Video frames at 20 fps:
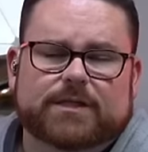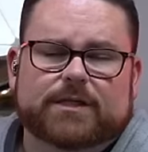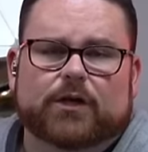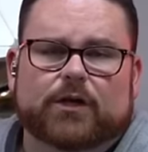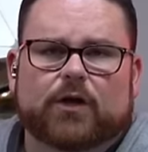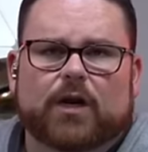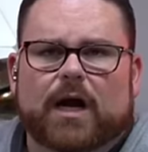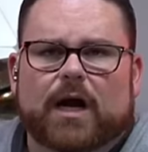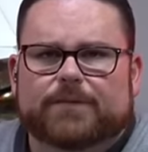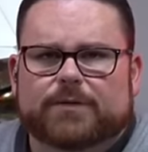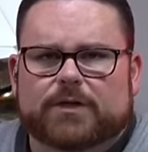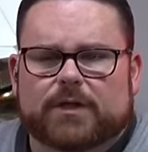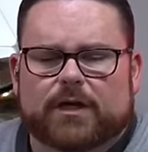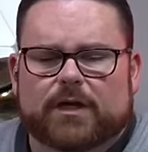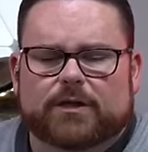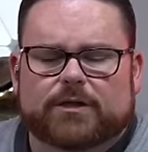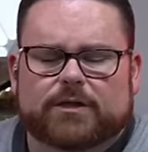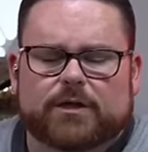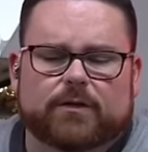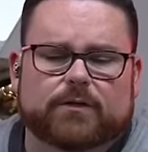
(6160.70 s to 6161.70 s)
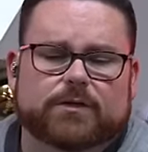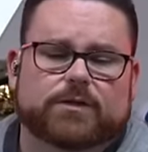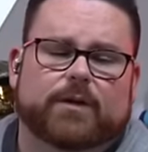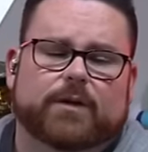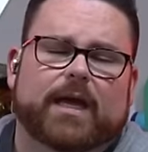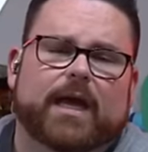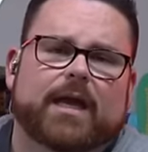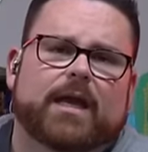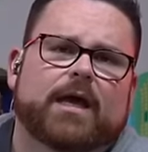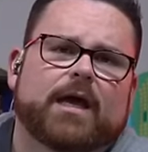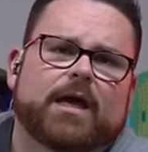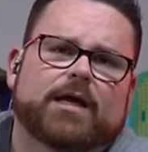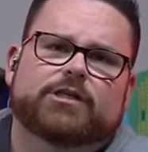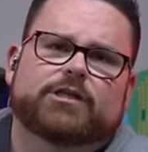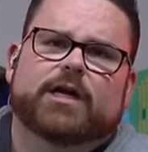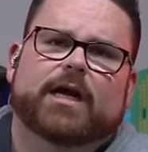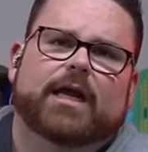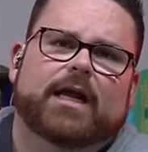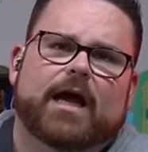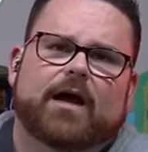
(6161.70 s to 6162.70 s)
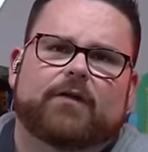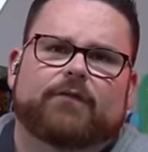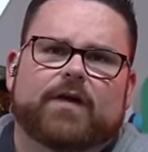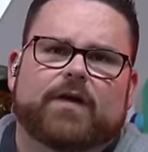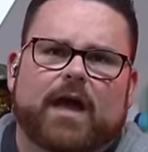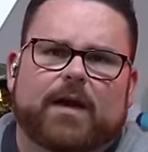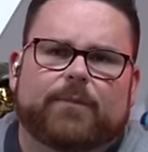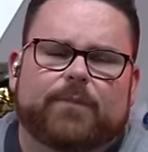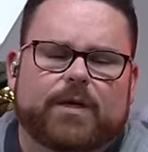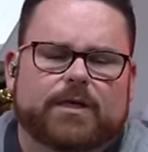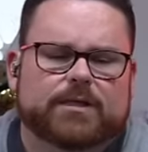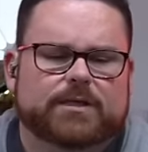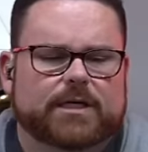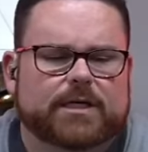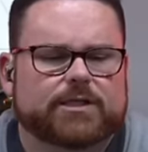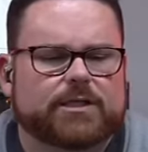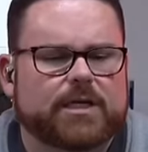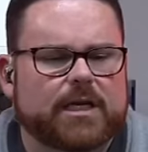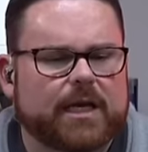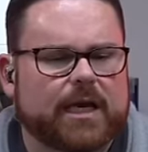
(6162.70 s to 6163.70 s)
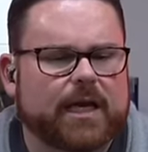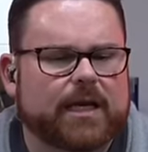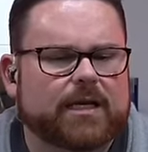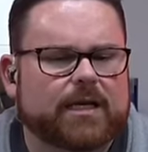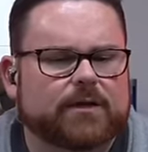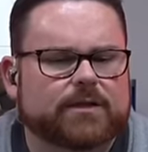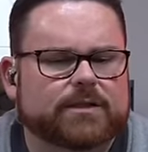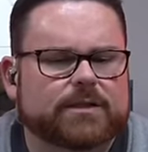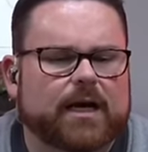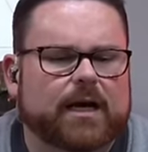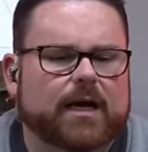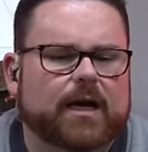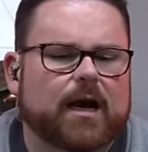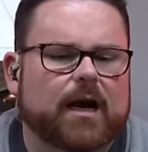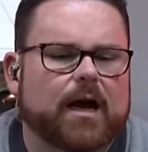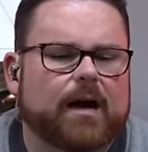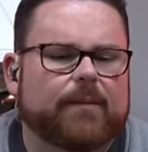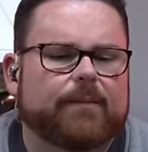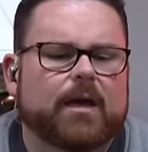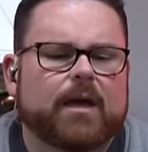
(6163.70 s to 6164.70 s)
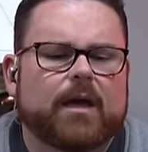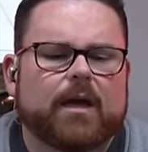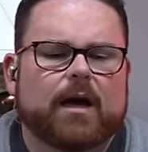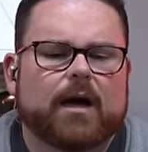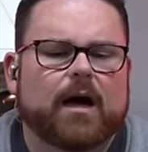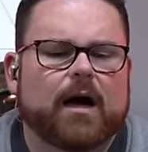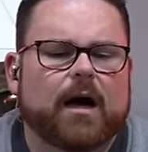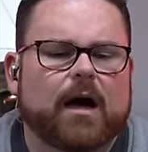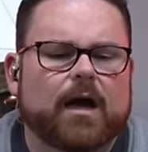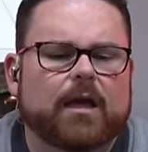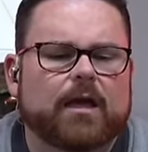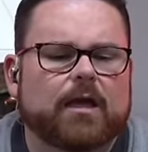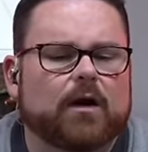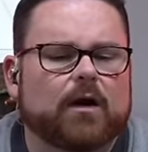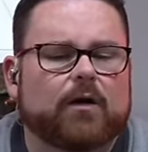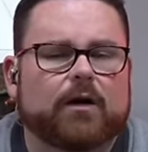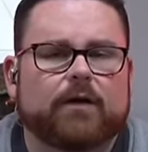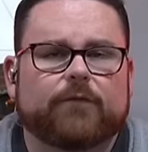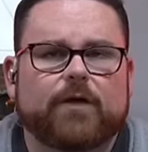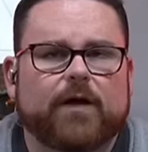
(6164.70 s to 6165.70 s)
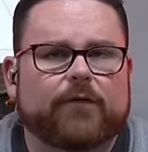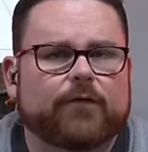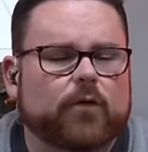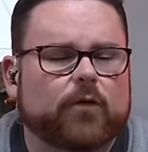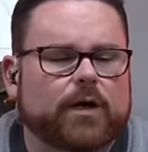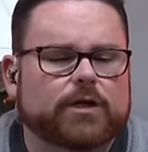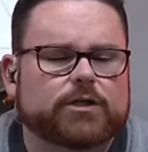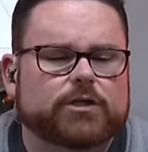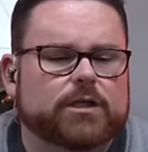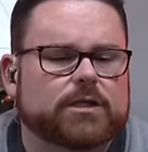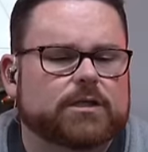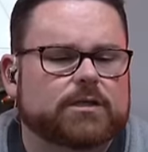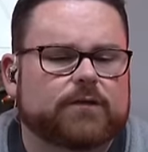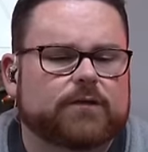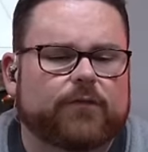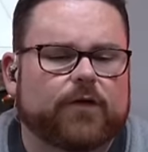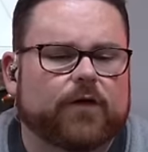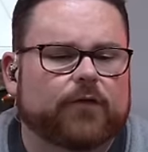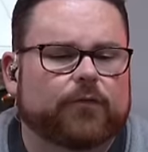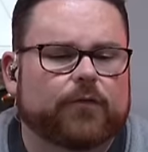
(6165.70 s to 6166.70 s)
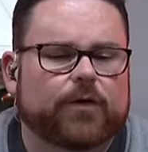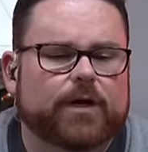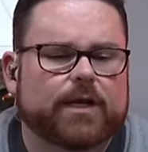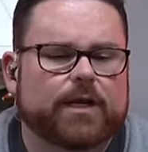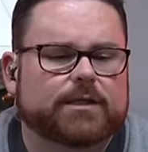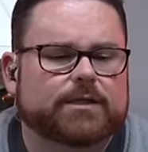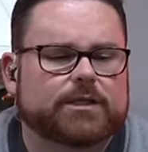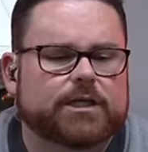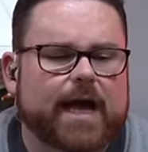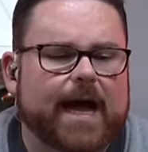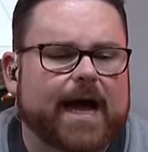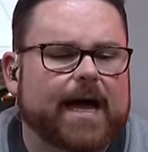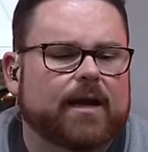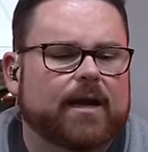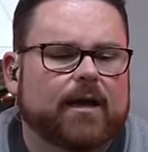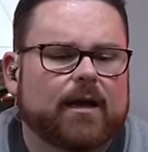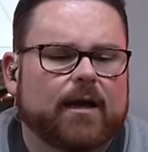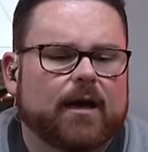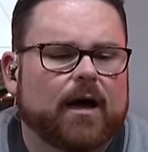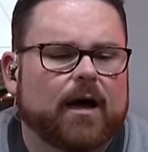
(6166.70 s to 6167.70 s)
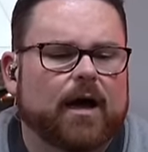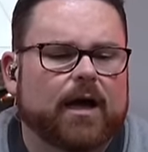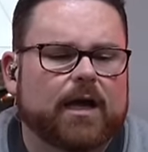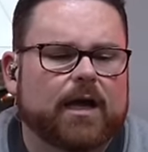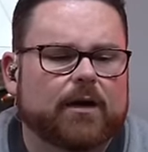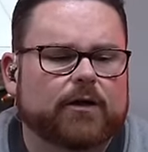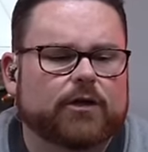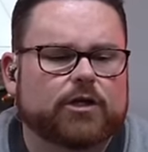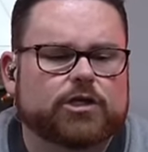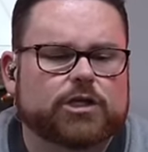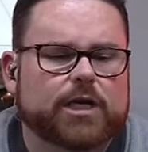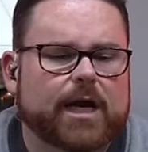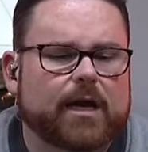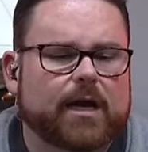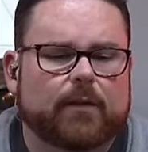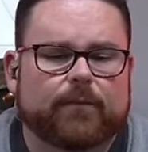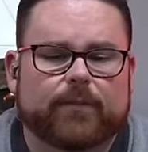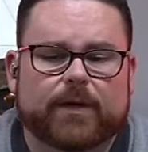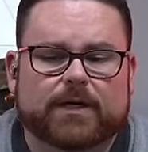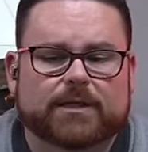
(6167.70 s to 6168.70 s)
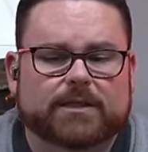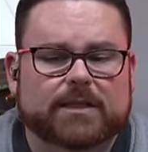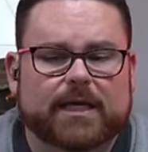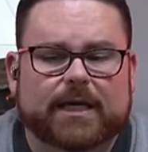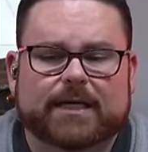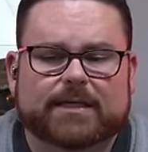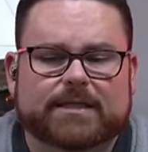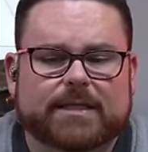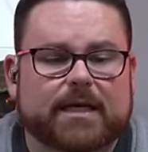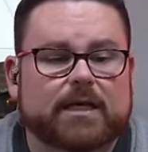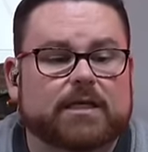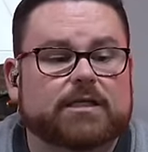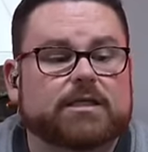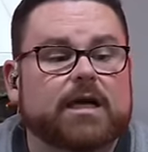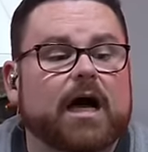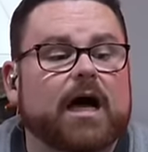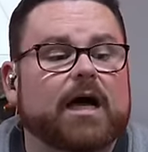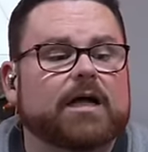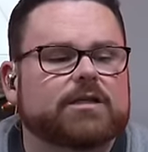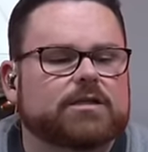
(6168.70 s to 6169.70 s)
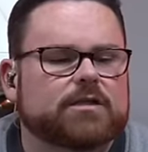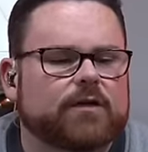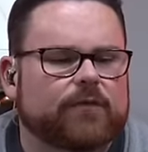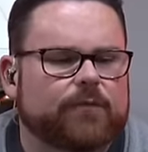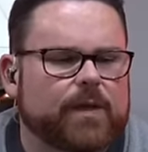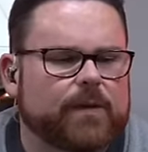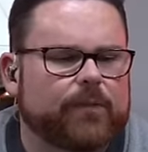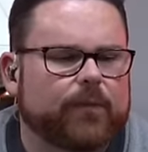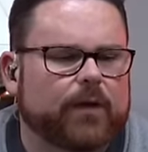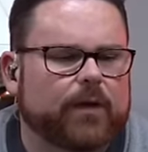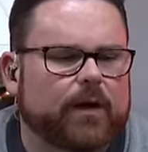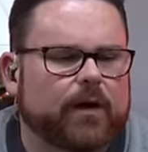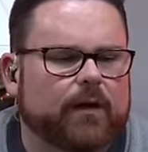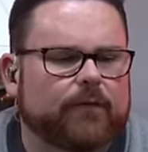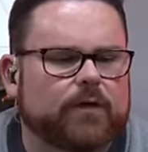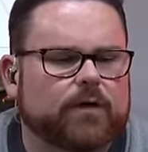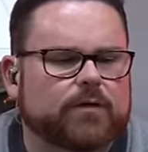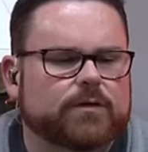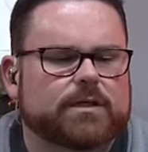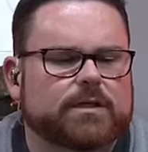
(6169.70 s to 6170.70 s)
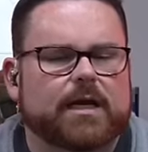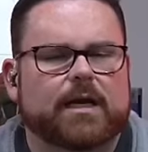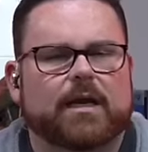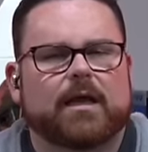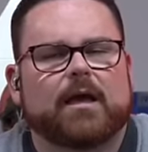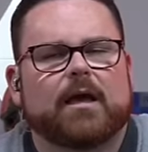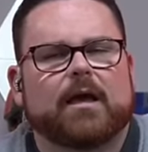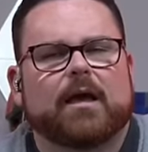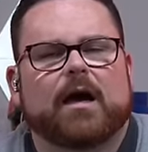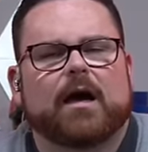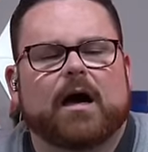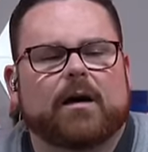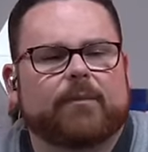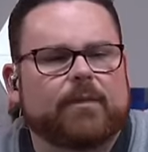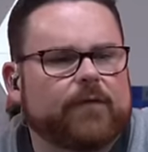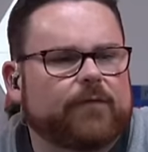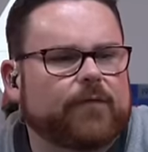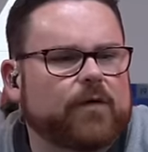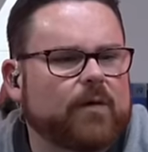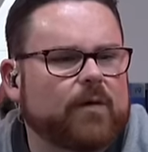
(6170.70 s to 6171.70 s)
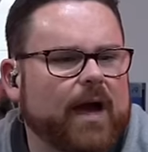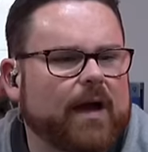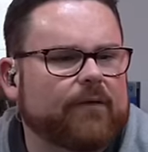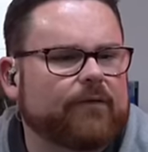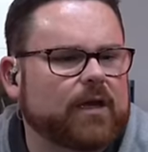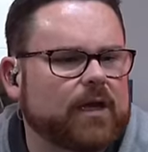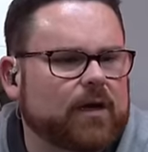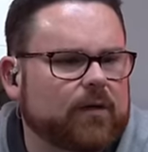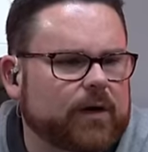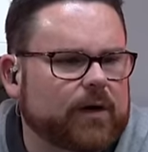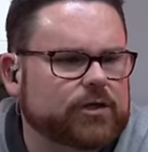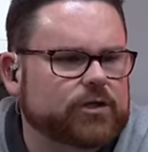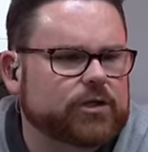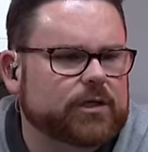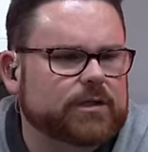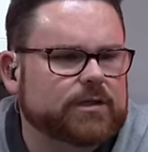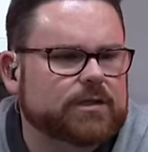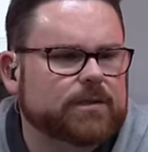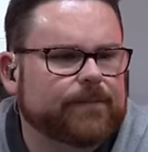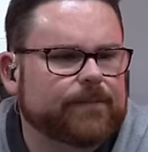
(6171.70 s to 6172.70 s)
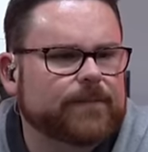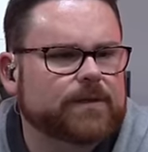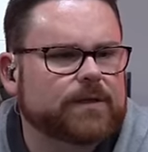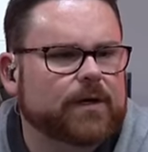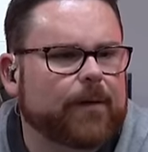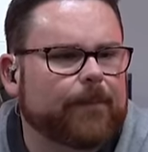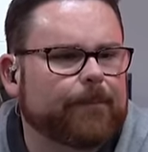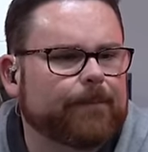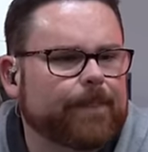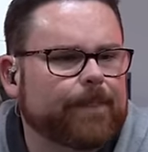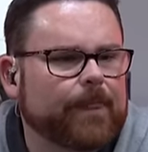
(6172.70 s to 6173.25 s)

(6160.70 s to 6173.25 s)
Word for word: a good option there too. So, again, check it out VIP CDKDeals.com. Uh, you know, and if you have questions, feel free to chat uh, here in the channel because like I said, tons of people here have used it um, if you have any questions. So,